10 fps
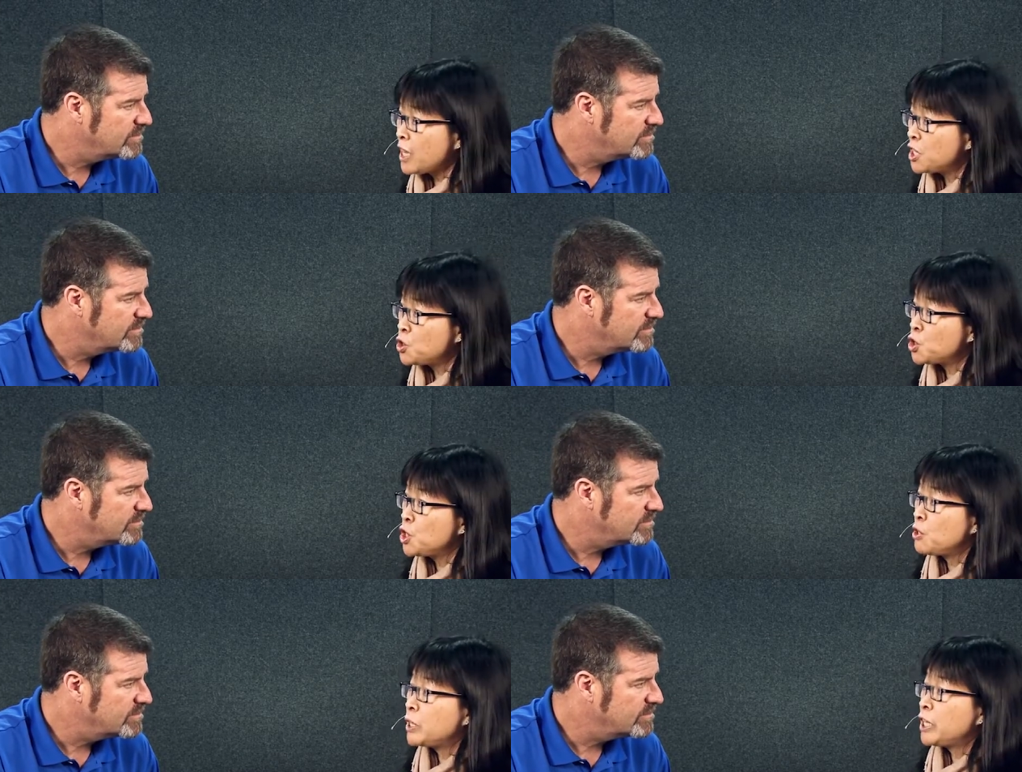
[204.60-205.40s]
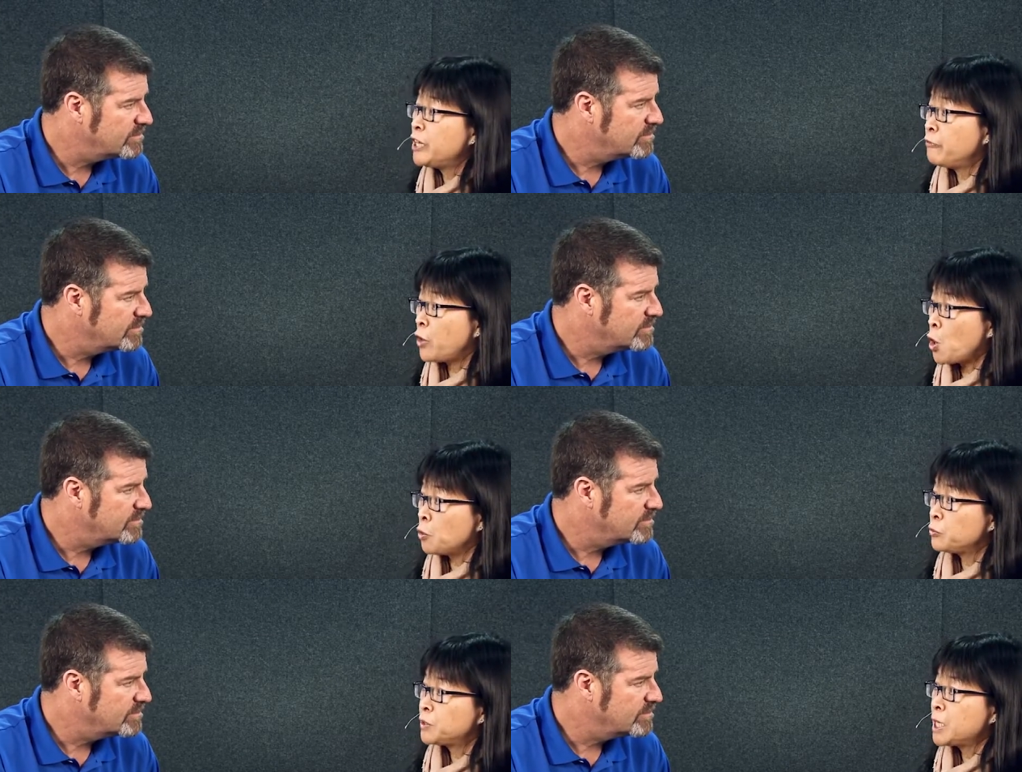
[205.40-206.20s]
Speaker 1: the engineering
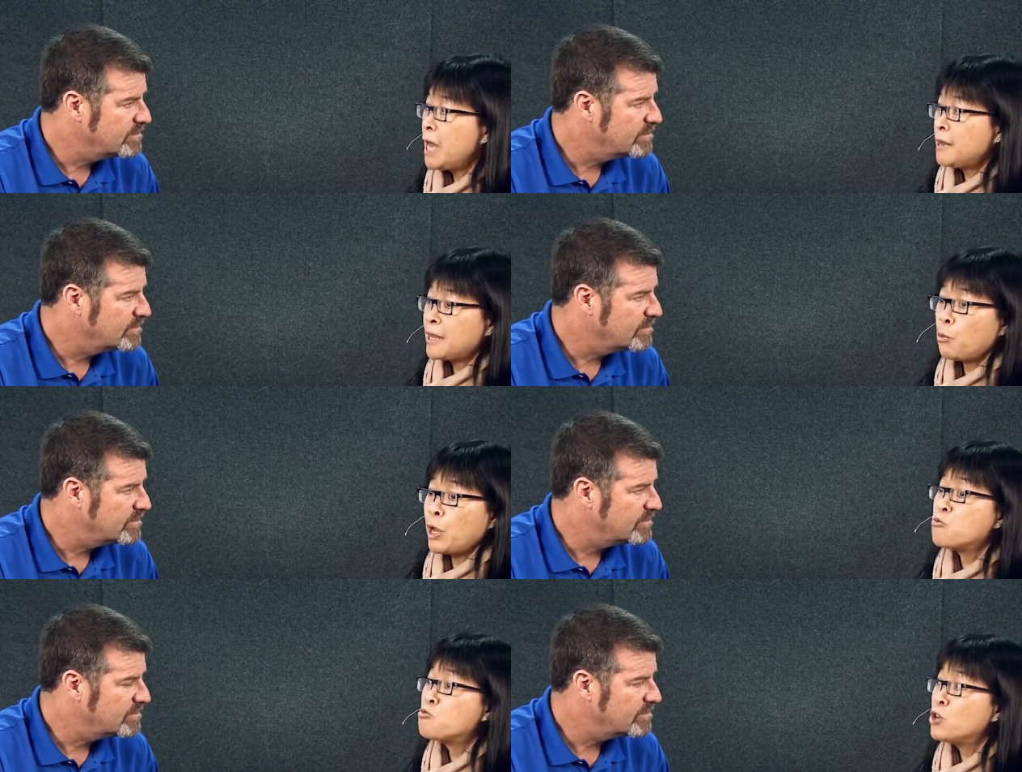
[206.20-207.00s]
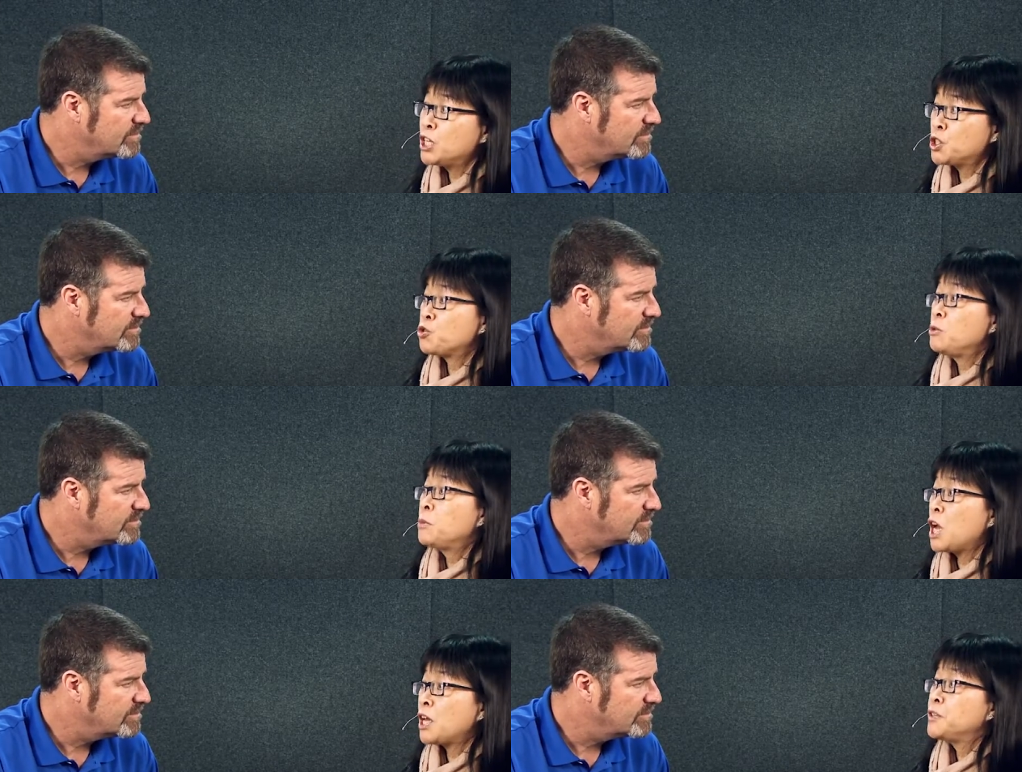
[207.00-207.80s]
involved. That way it really
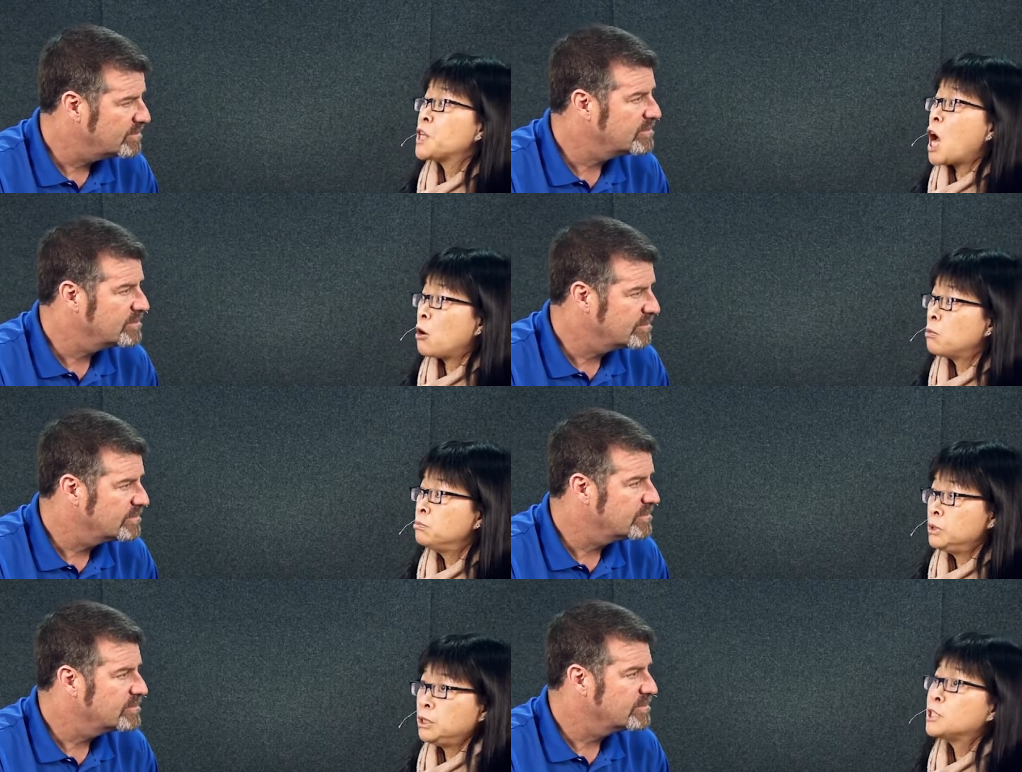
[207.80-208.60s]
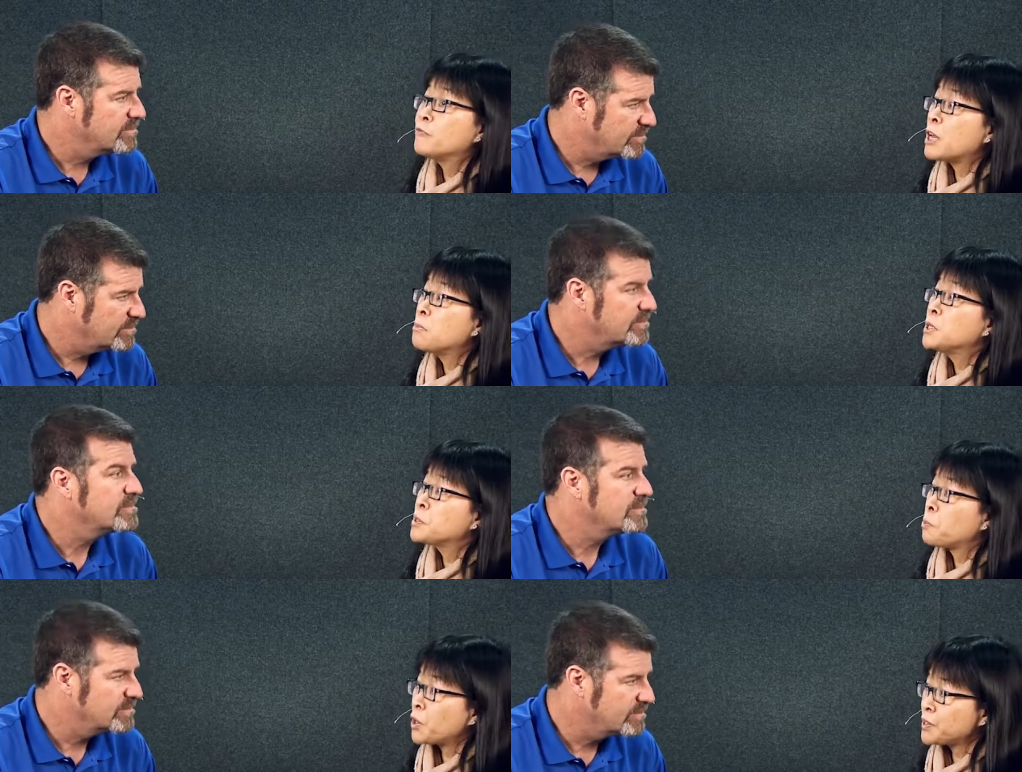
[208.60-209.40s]
streamlined our
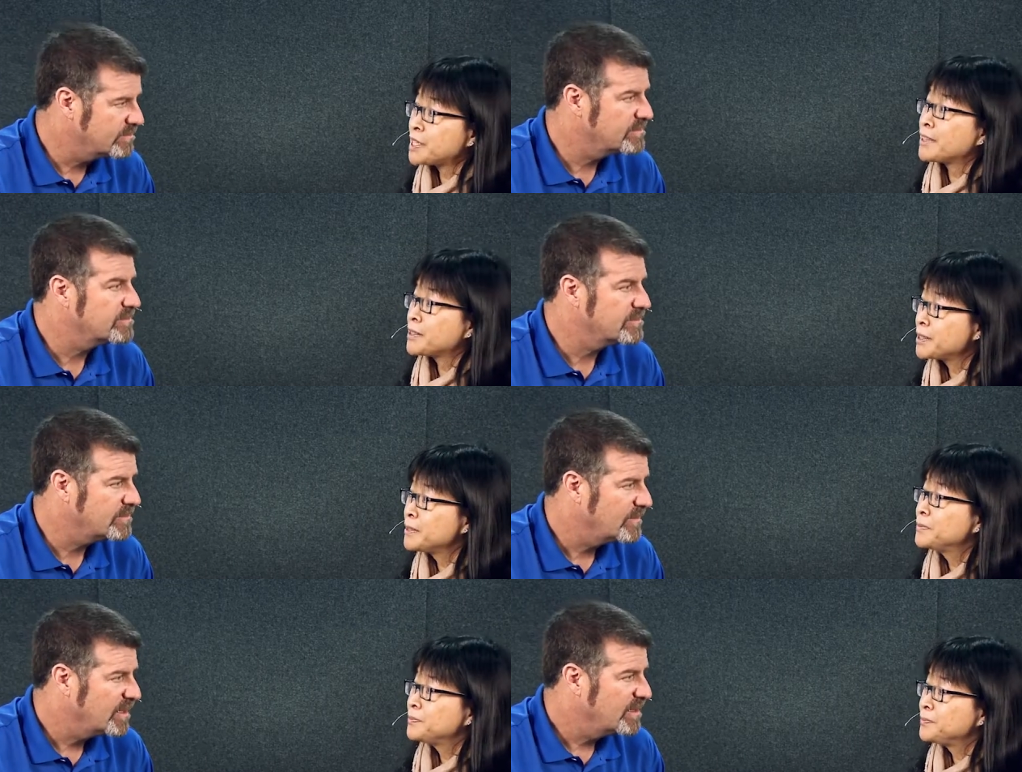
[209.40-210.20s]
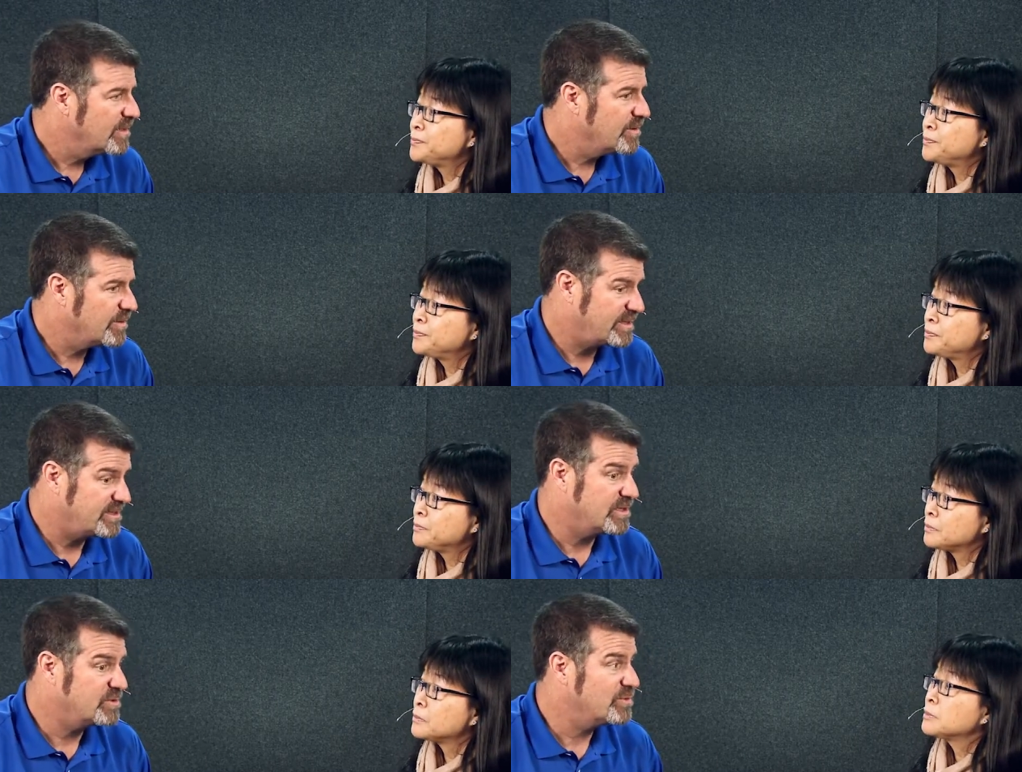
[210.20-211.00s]
development process.
Speaker 2: Well,
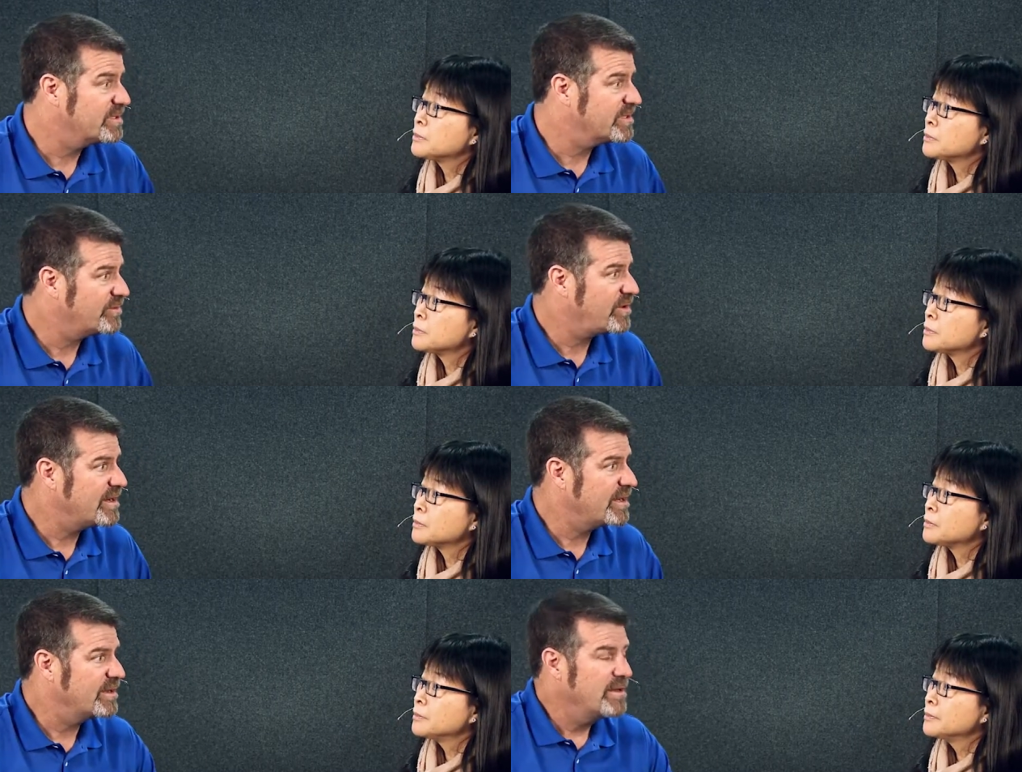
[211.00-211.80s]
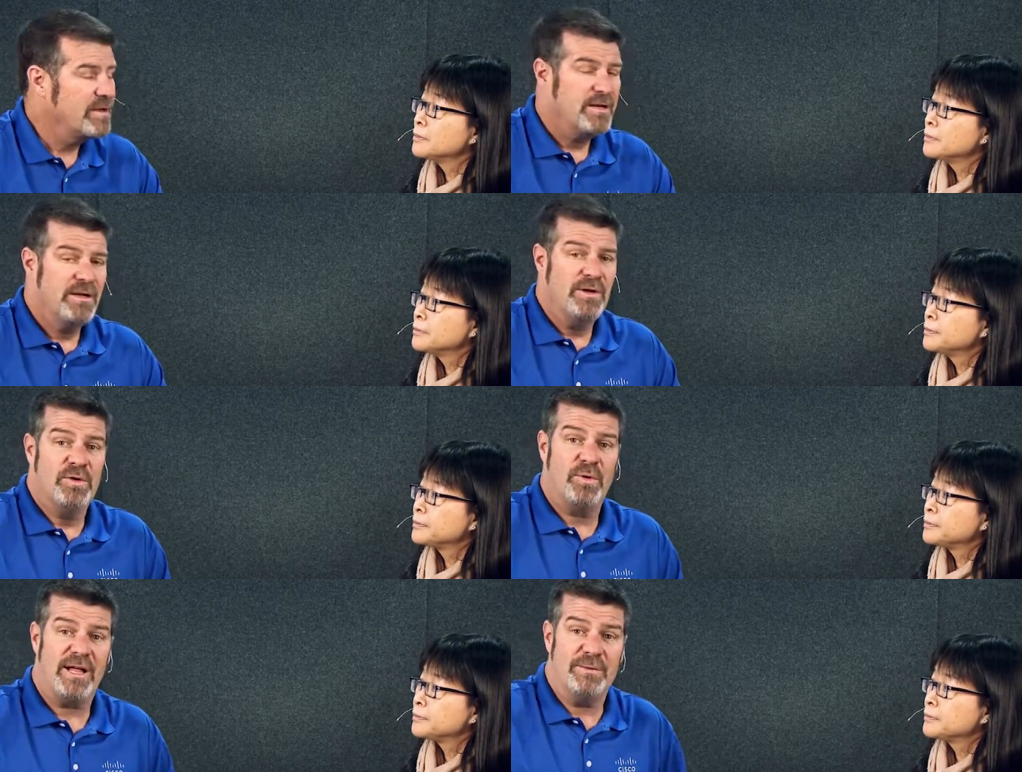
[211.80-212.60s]
that sounds really exciting.
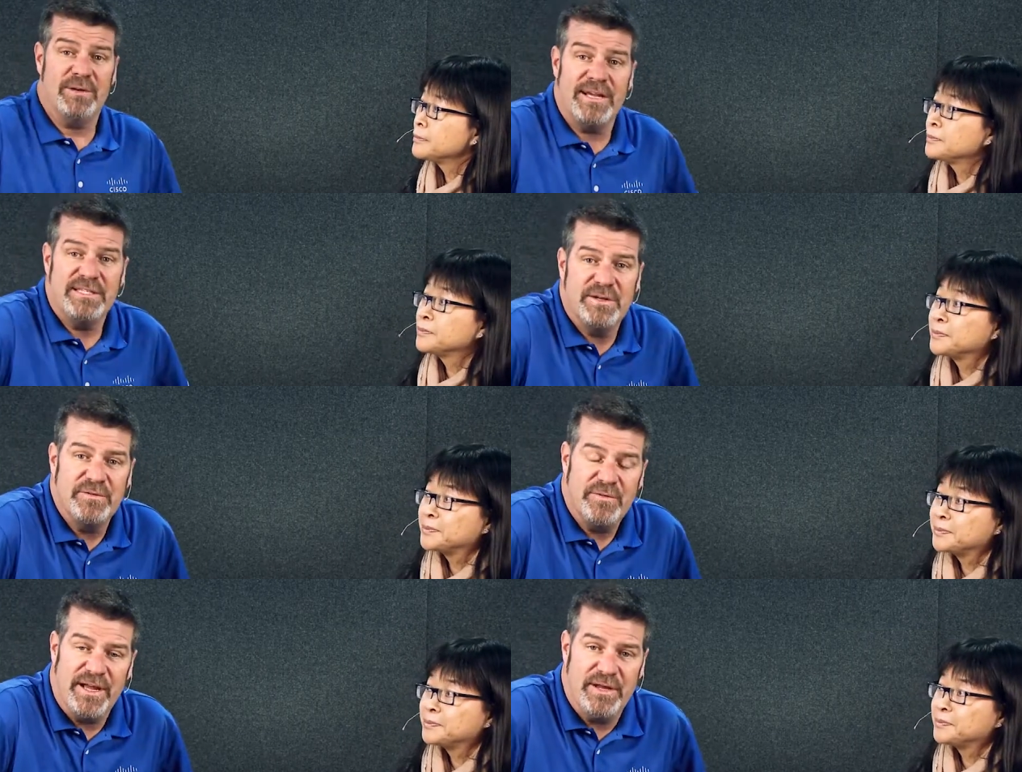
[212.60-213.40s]
Well, I would like to invite